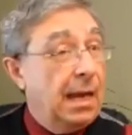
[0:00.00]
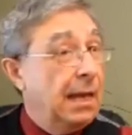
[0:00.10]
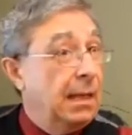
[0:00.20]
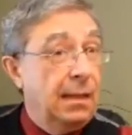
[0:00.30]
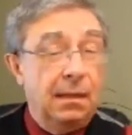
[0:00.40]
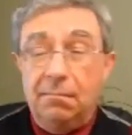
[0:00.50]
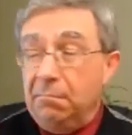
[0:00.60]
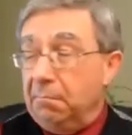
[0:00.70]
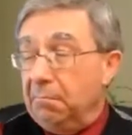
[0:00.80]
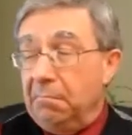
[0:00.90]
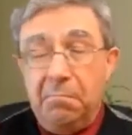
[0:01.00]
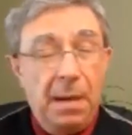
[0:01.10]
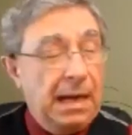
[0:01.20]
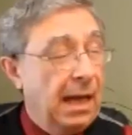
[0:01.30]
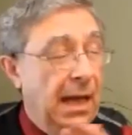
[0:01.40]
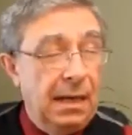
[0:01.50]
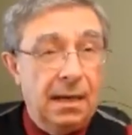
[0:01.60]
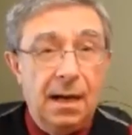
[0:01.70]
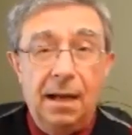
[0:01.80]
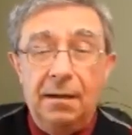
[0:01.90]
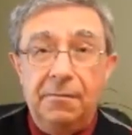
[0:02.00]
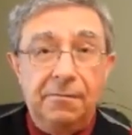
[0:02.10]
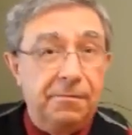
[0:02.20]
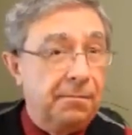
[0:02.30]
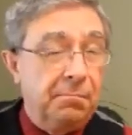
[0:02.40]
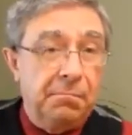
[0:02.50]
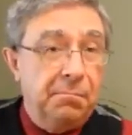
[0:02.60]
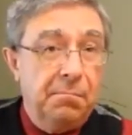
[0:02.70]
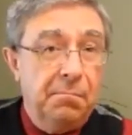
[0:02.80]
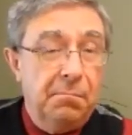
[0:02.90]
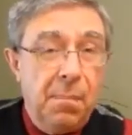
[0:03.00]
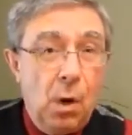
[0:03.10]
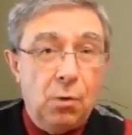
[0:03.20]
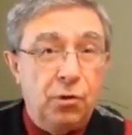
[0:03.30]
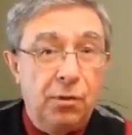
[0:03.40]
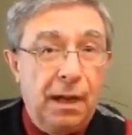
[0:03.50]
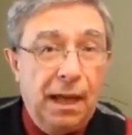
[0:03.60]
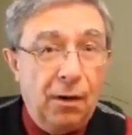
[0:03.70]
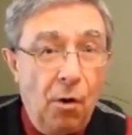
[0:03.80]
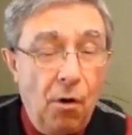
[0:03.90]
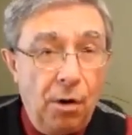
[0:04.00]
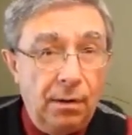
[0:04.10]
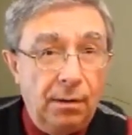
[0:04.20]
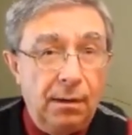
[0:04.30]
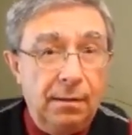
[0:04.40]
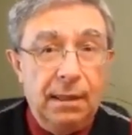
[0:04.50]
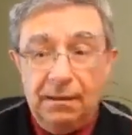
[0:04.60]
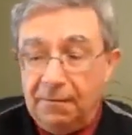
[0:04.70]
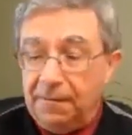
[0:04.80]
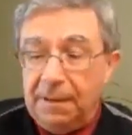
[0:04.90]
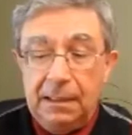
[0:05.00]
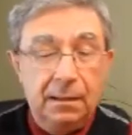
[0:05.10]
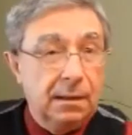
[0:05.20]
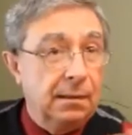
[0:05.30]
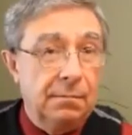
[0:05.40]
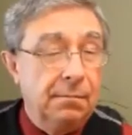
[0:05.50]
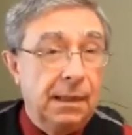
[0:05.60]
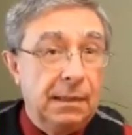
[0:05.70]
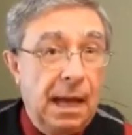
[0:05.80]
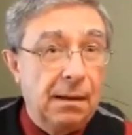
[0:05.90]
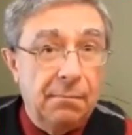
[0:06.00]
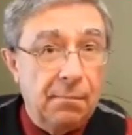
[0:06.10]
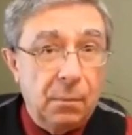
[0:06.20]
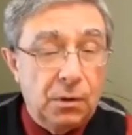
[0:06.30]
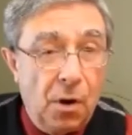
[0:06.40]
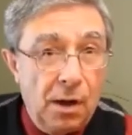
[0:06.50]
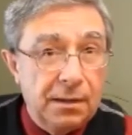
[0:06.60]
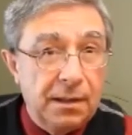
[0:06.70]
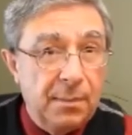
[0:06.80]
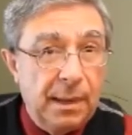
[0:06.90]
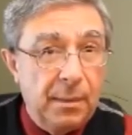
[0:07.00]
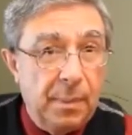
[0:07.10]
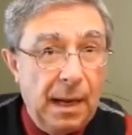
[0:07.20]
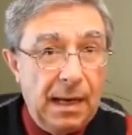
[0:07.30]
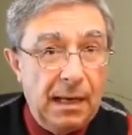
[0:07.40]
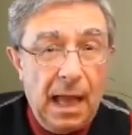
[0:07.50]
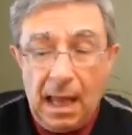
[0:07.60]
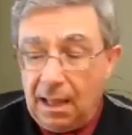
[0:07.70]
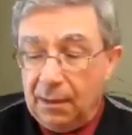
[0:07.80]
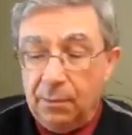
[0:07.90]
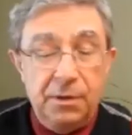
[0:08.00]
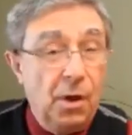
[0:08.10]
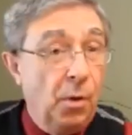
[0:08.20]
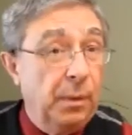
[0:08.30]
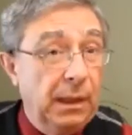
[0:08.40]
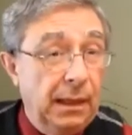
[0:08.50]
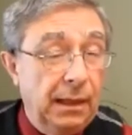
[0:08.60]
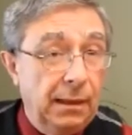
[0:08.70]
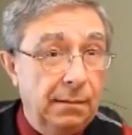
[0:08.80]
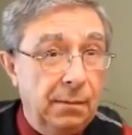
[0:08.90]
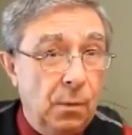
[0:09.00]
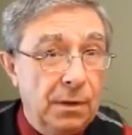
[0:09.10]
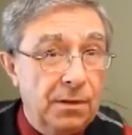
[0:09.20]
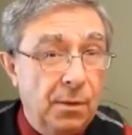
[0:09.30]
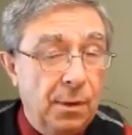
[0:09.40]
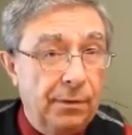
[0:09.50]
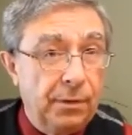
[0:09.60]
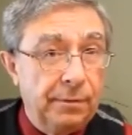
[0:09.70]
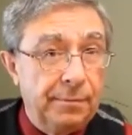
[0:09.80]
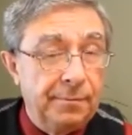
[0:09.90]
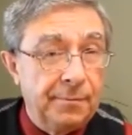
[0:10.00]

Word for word: He didn't make any kind of motion at all, didn't feel that that, that was causing him any pain. There was no bleeding whatsoever.